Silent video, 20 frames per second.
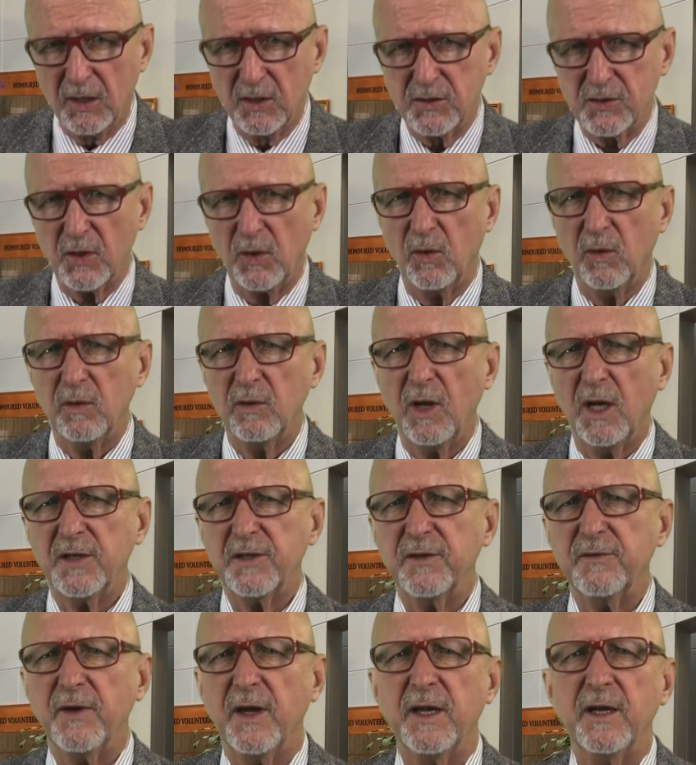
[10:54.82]
So,
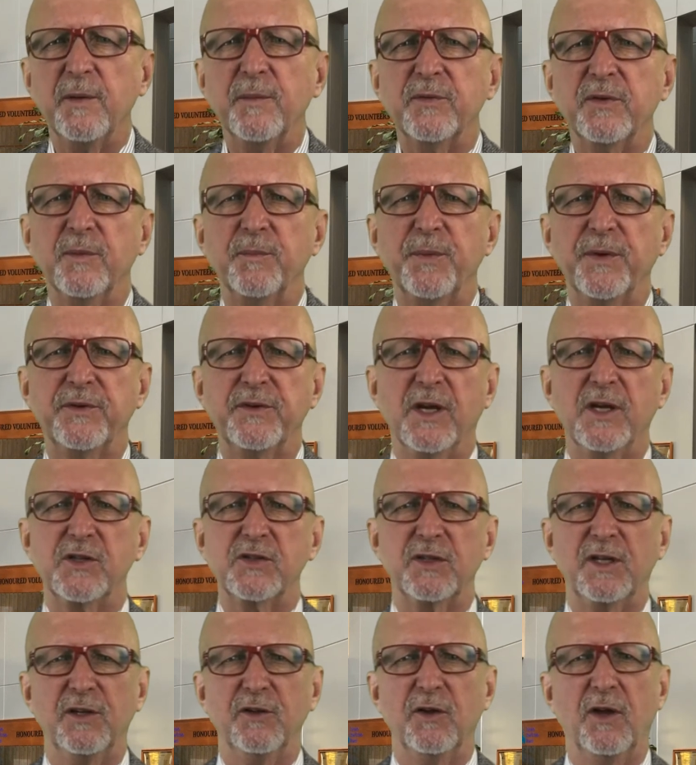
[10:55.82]
lots of items and
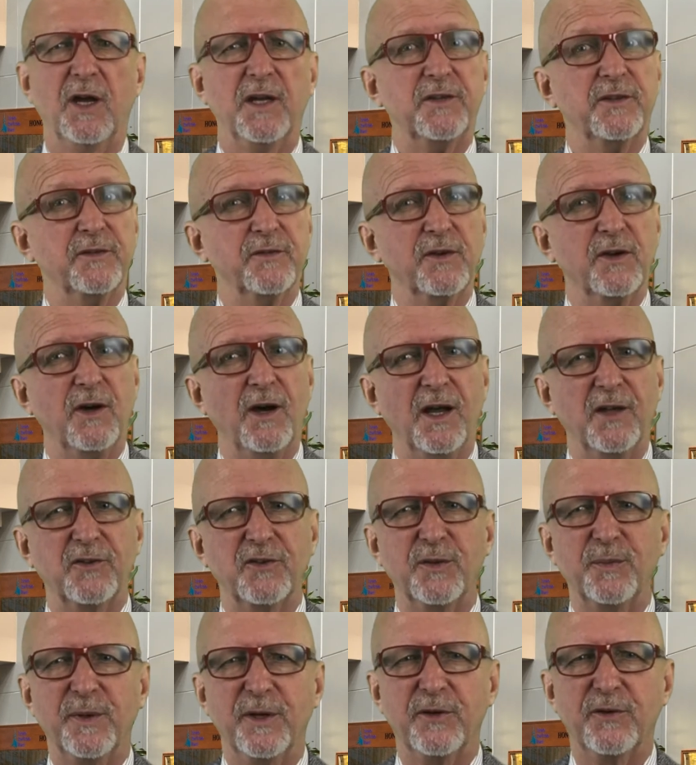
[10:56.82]
potentially lots of
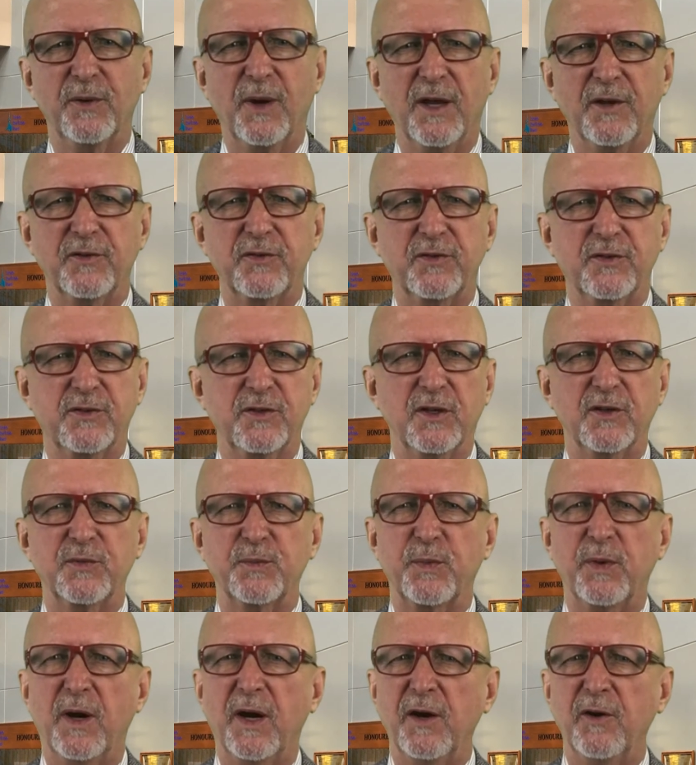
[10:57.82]
costs to be addressed
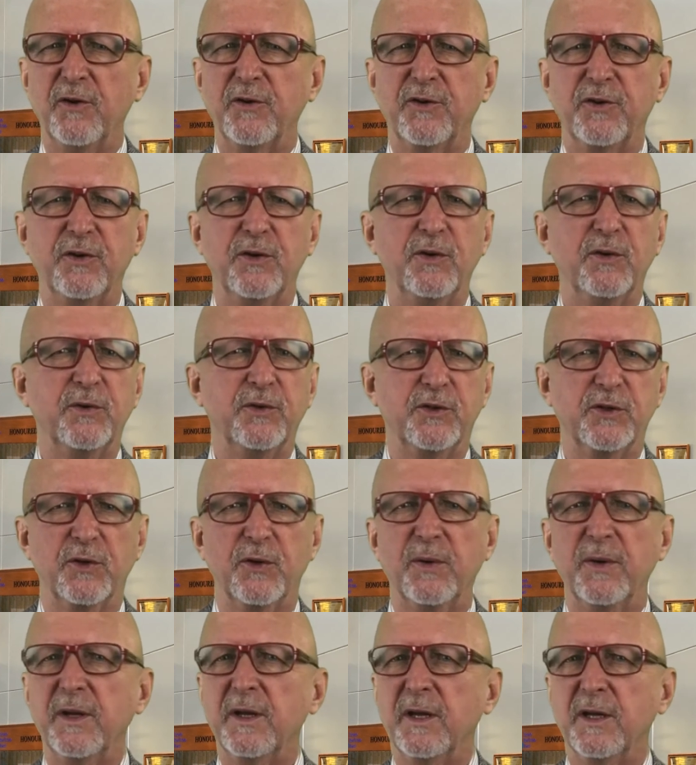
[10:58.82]
just prior to,
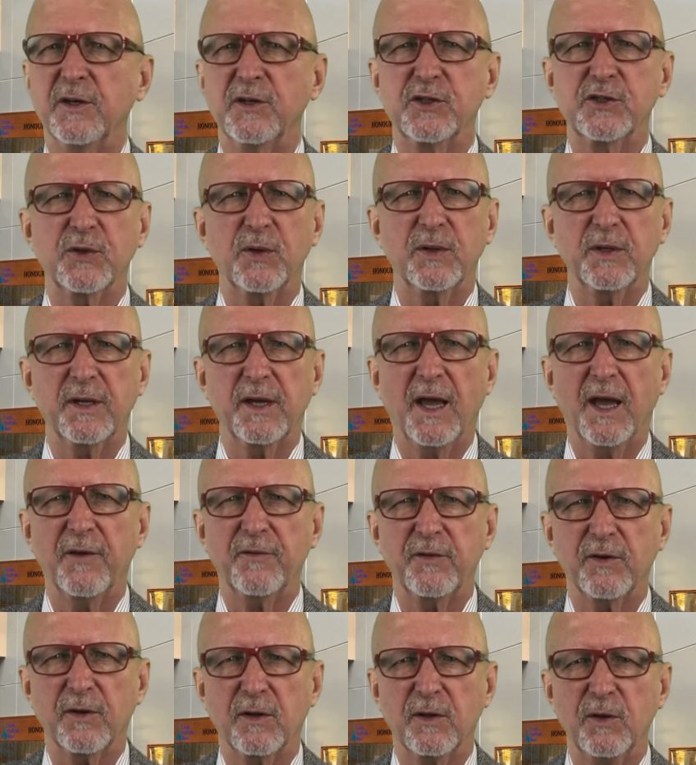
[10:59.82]
during, and shortly
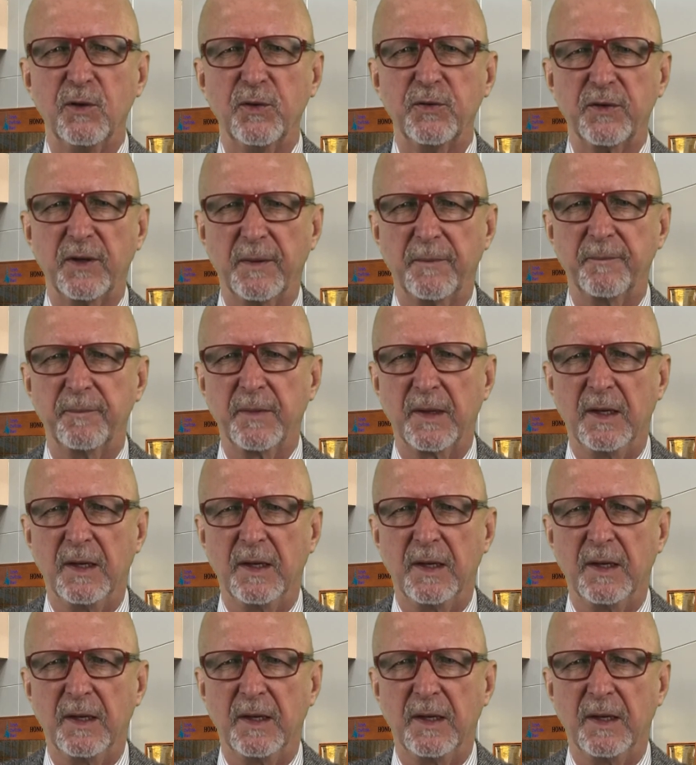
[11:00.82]
after closing.